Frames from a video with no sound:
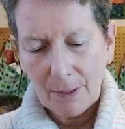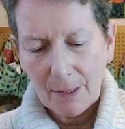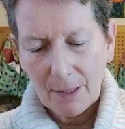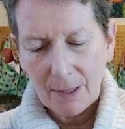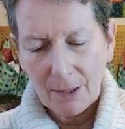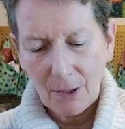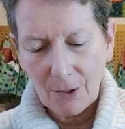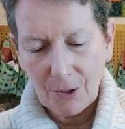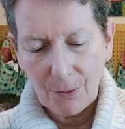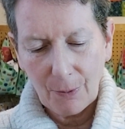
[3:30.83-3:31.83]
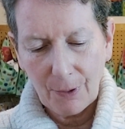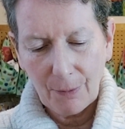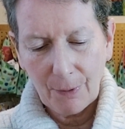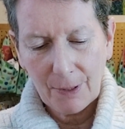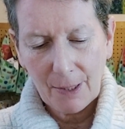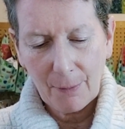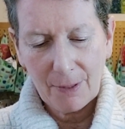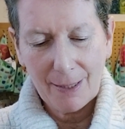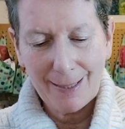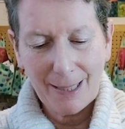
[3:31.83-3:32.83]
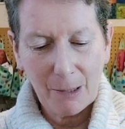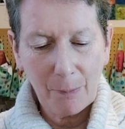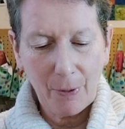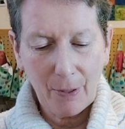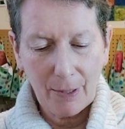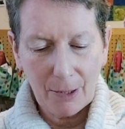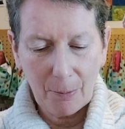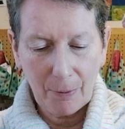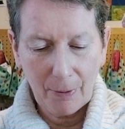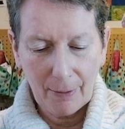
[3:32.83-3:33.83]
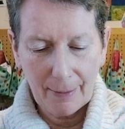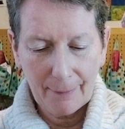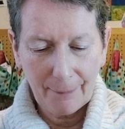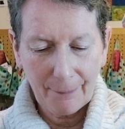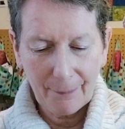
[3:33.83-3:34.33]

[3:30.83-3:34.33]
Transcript: I started with, the ones I was inspired by,